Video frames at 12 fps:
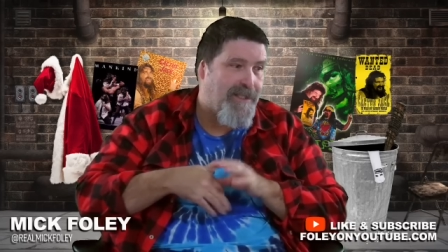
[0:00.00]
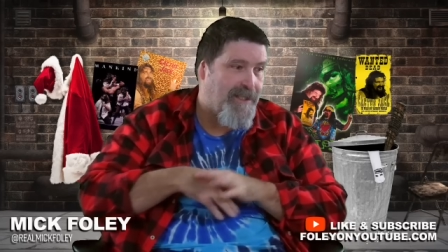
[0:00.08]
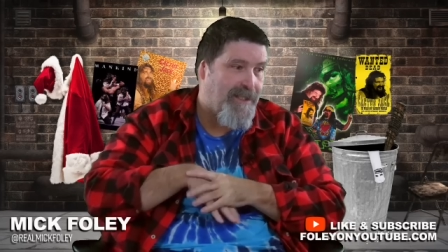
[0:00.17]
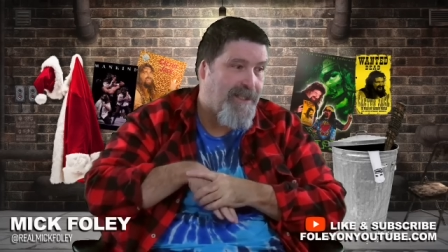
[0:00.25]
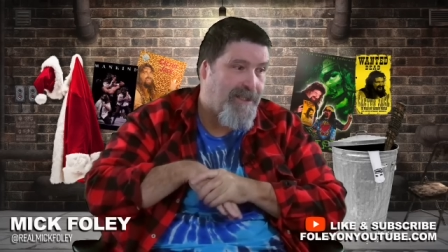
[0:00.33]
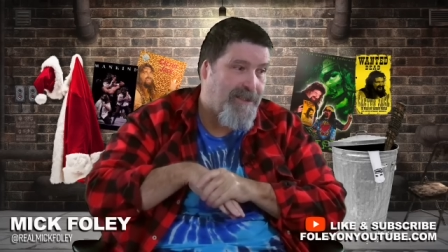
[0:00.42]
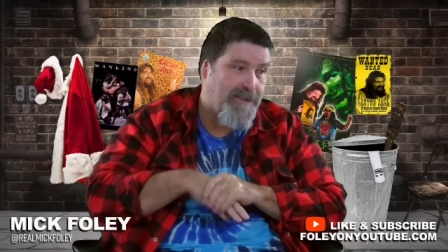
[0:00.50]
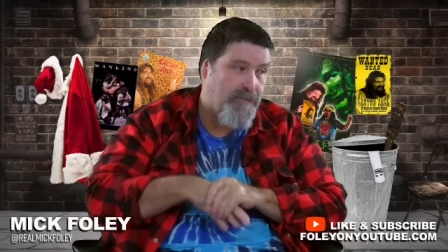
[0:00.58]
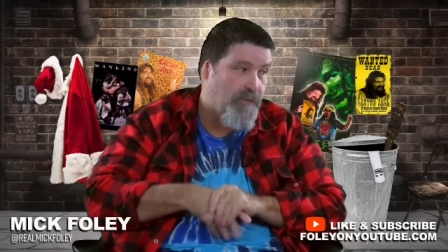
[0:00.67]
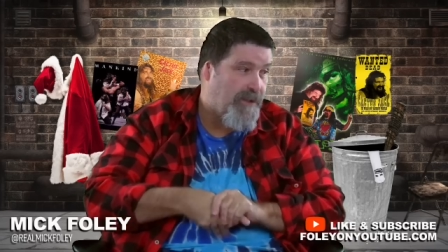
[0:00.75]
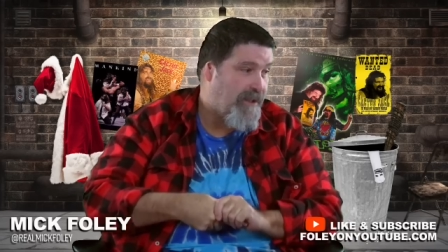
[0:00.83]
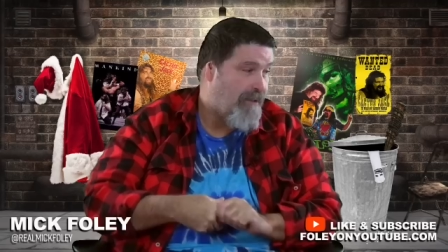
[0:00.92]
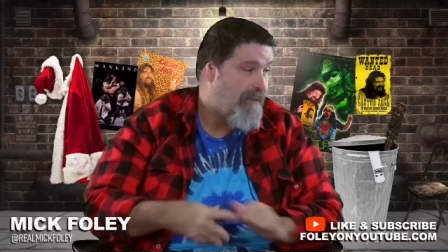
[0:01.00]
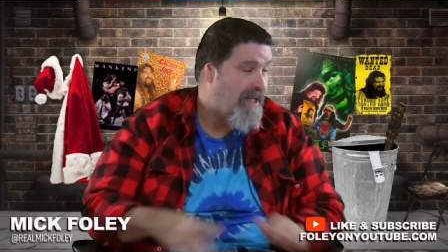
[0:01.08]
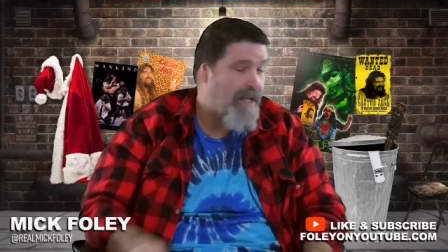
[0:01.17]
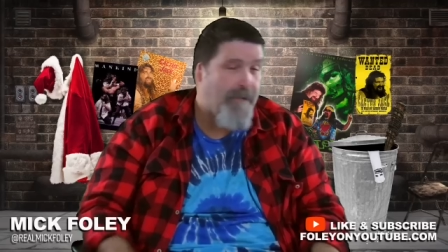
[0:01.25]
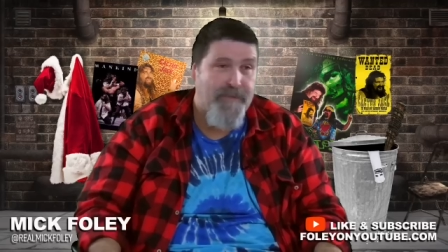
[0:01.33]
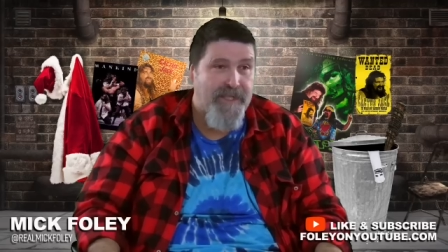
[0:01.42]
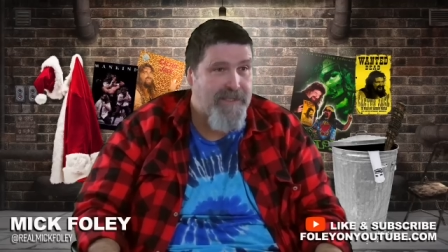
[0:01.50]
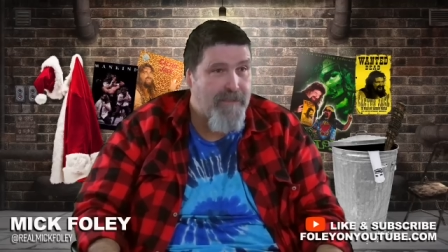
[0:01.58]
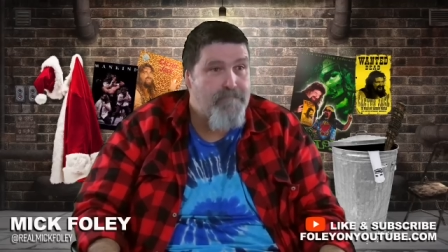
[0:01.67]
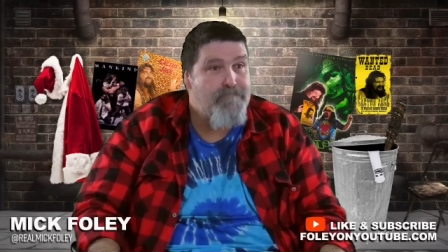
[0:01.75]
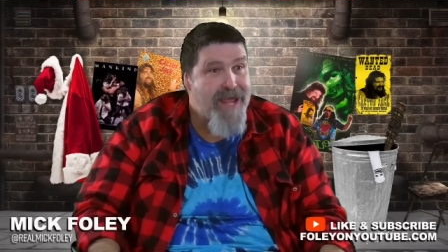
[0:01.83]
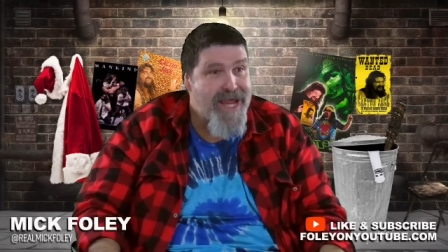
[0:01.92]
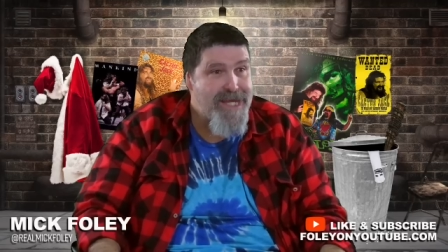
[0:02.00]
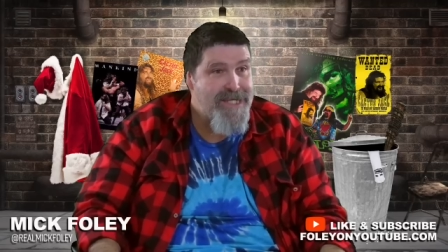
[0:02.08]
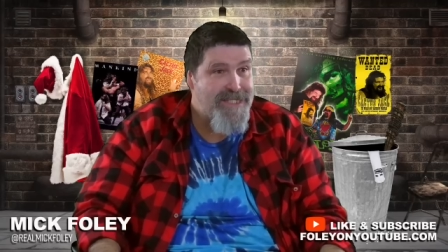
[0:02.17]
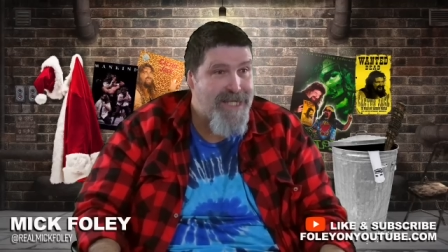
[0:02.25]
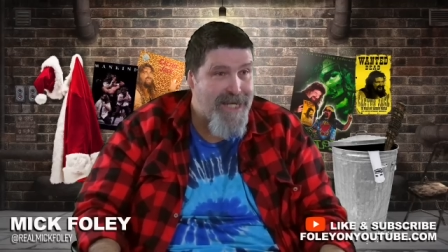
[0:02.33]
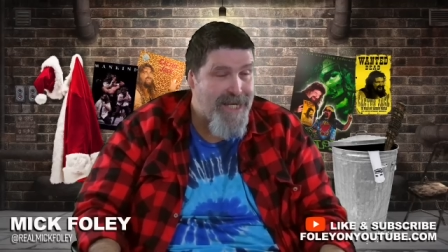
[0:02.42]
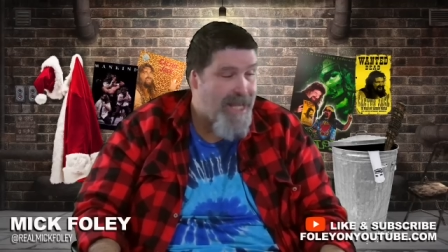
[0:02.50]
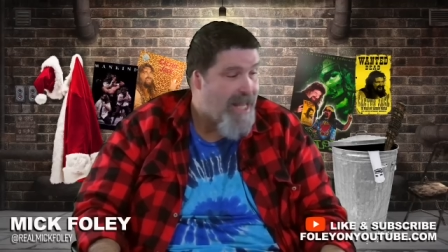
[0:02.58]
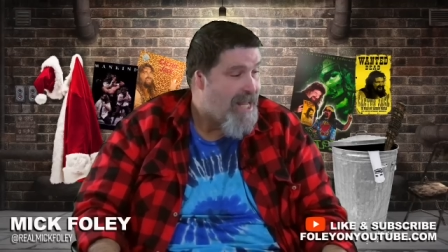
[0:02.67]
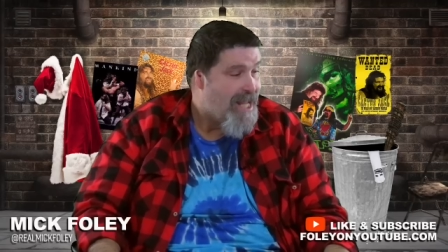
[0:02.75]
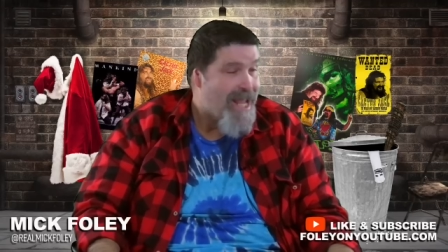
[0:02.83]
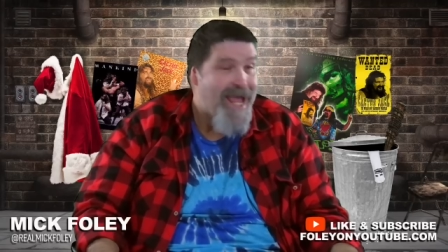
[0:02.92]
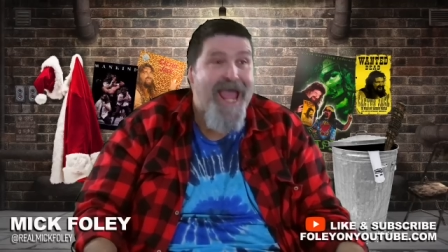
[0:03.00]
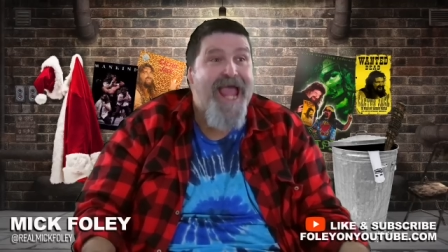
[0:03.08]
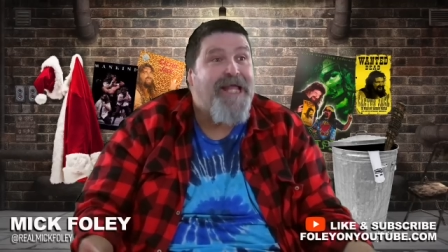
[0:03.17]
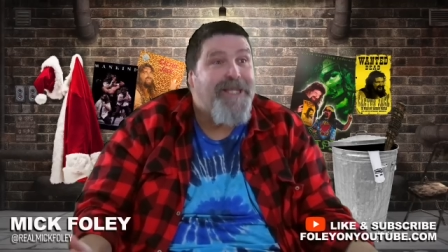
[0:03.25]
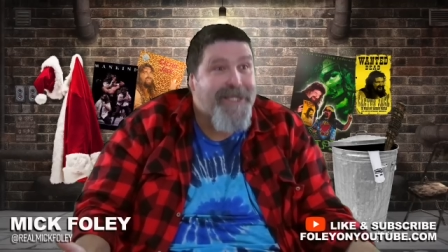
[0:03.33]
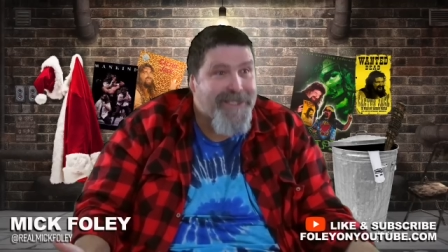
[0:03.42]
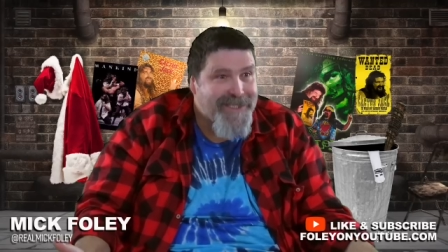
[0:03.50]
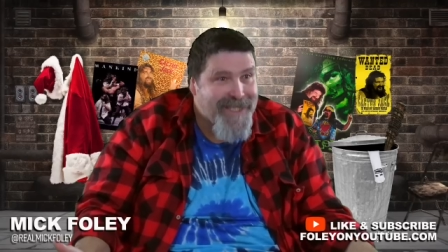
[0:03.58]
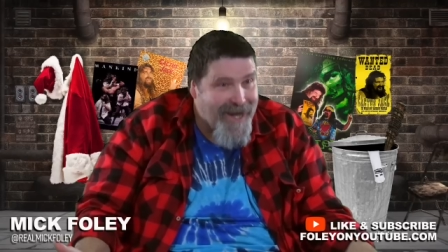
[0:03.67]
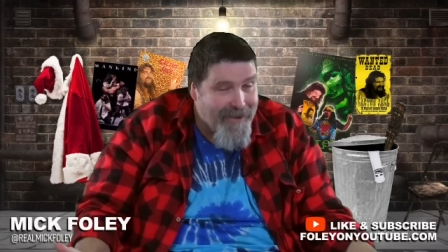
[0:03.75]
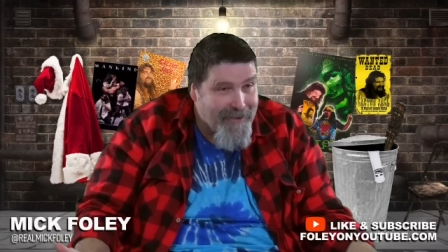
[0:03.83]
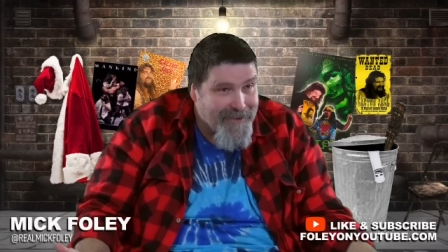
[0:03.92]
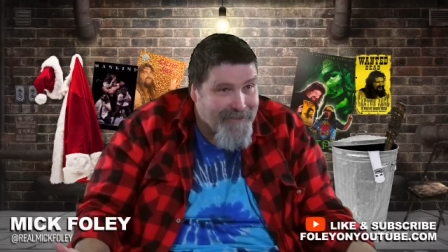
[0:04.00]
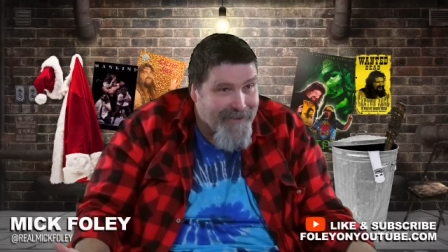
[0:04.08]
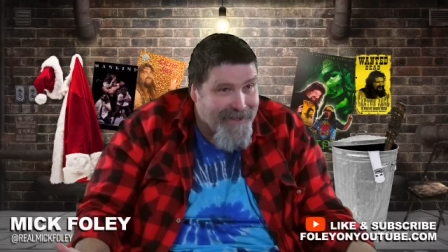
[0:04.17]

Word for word: He's really become this amazing a-list character actor.